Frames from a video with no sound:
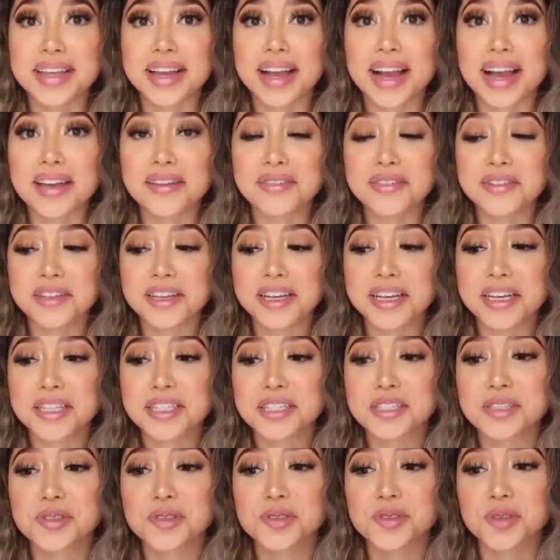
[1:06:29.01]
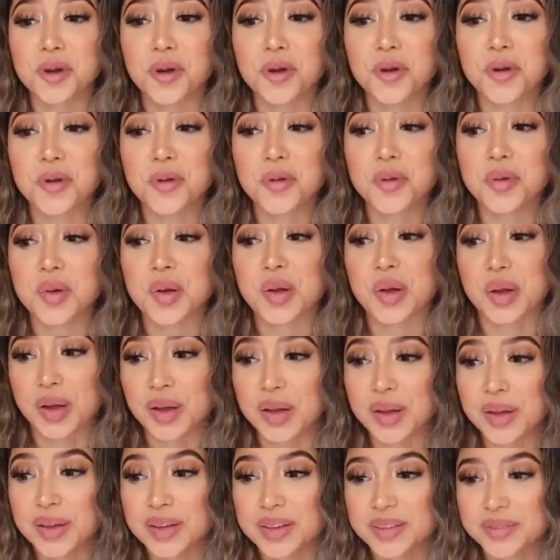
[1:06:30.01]
Like, I feel like it's so
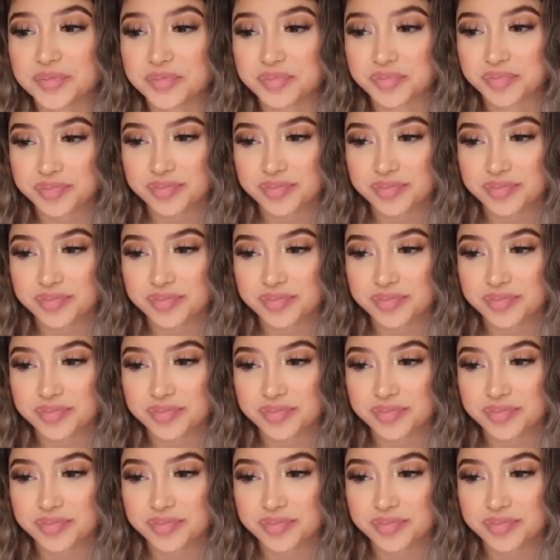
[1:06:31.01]
good.